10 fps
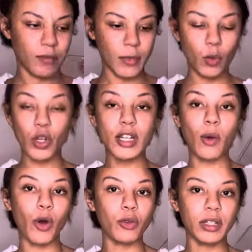which I
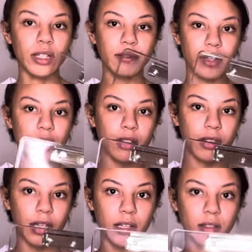won't leave
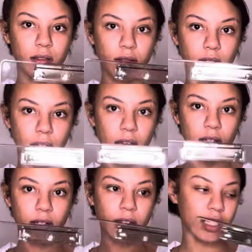anything
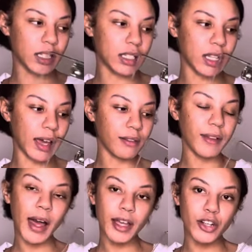in unless it's like
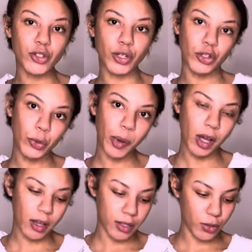flyers or
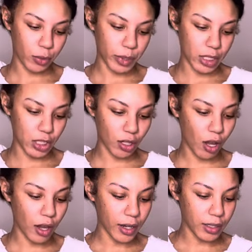coupons or business cards.